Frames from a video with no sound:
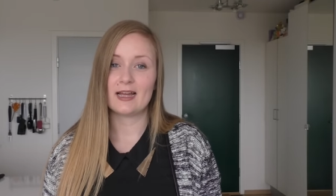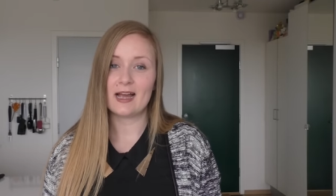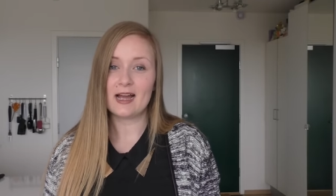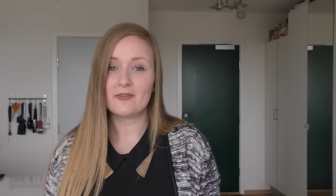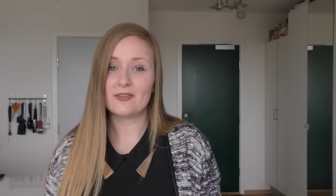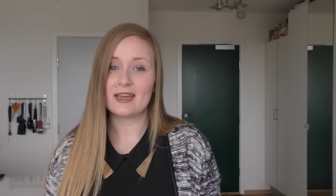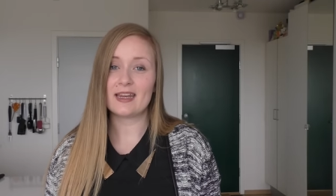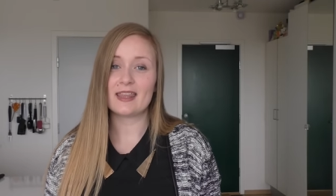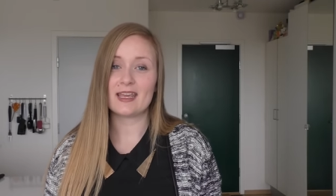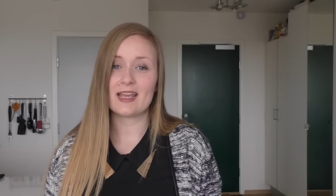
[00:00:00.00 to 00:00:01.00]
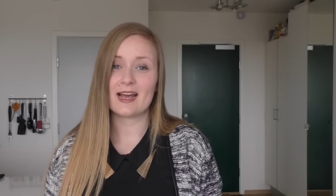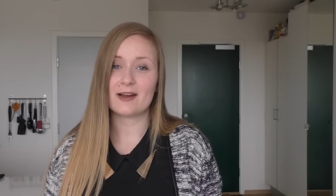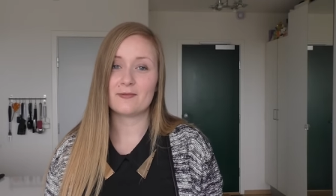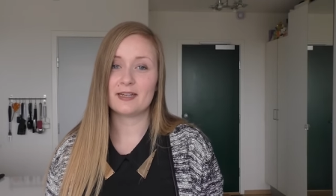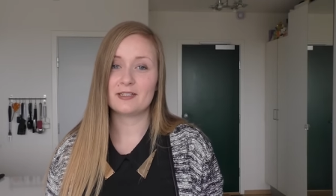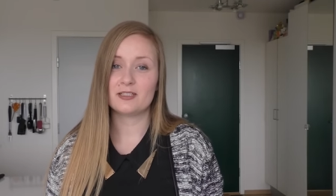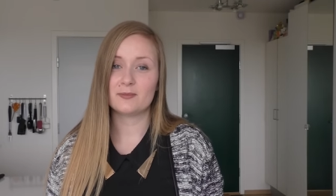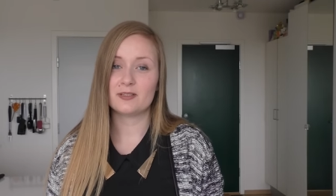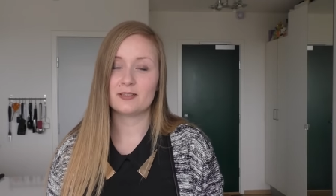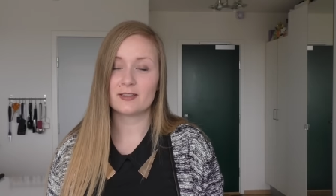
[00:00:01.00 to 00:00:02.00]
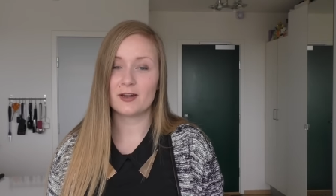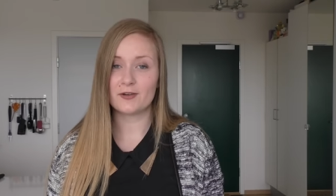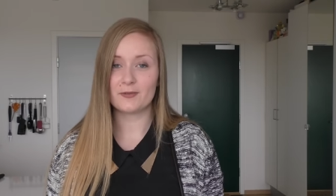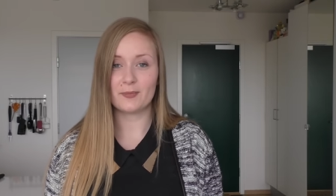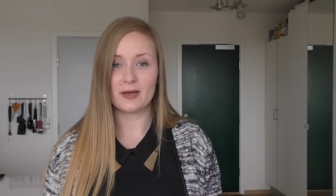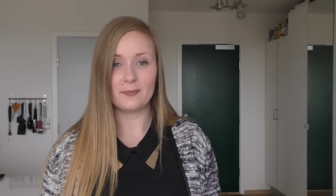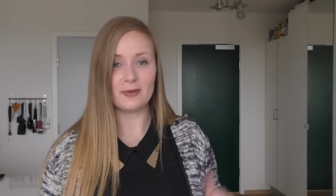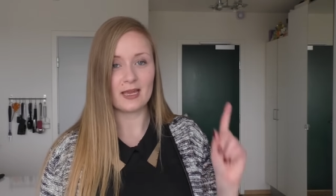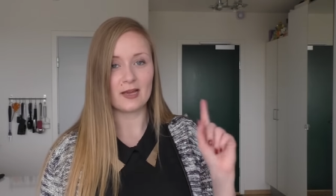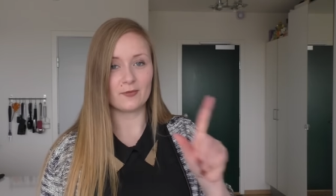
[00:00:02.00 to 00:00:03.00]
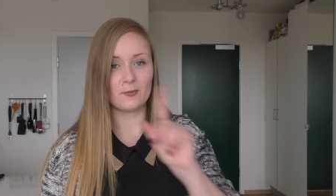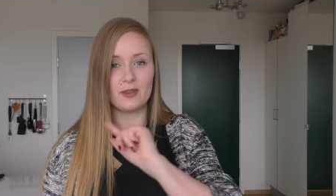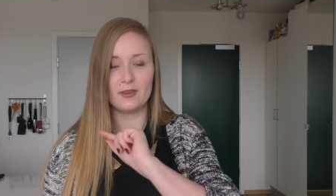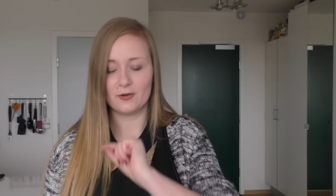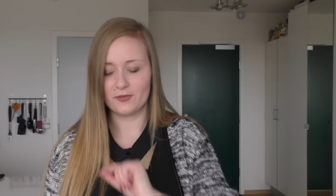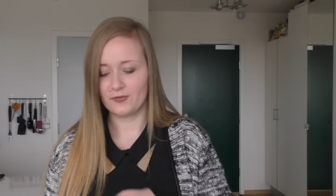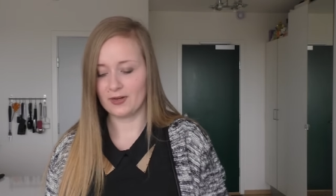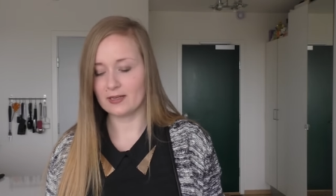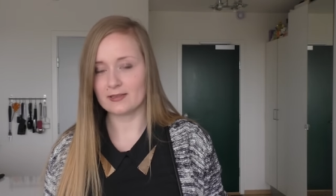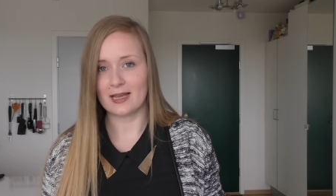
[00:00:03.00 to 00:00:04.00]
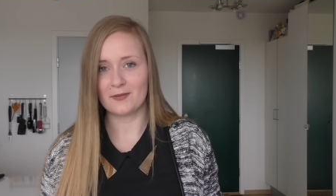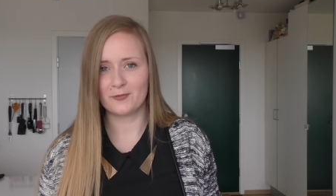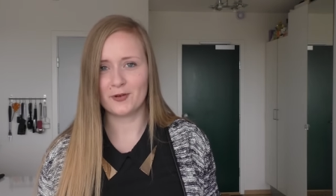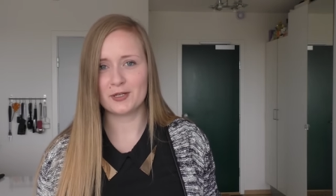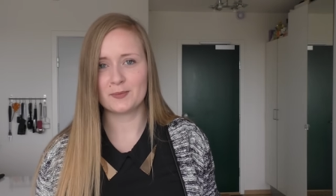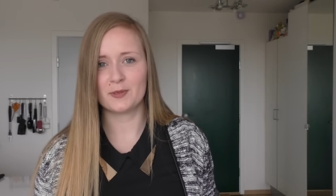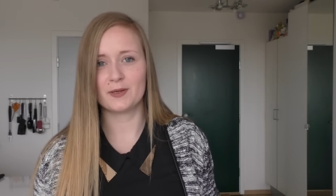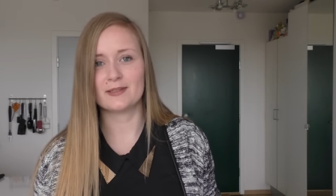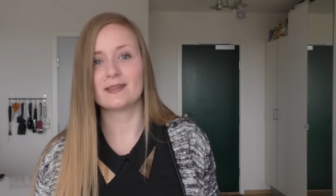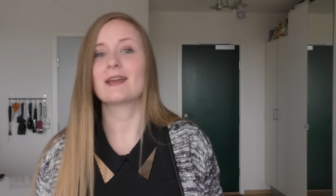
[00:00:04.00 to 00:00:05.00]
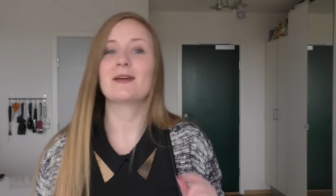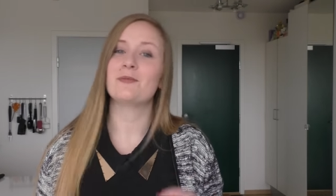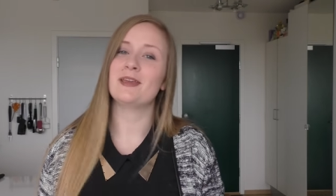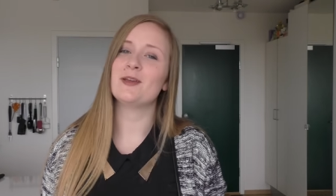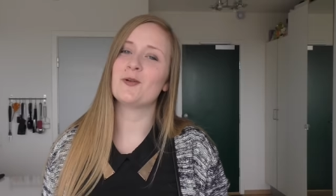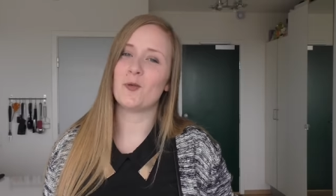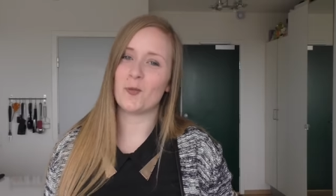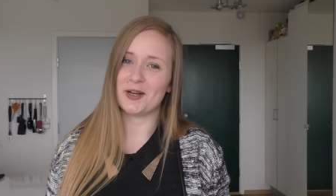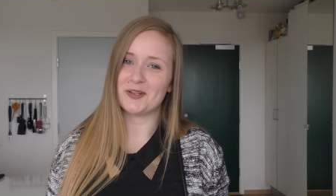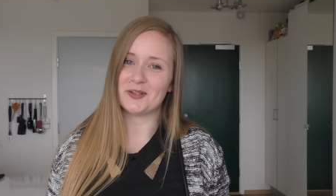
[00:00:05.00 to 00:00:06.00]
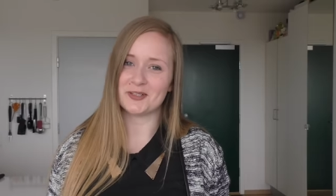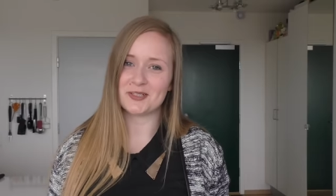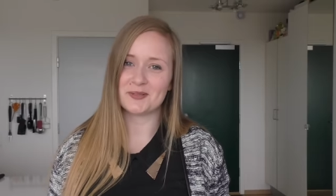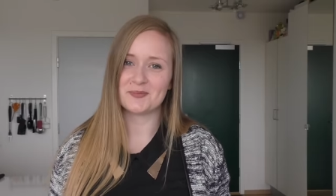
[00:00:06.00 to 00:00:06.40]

After that, they are ready to be served, but be careful with your fingers at first because they can be quite hot.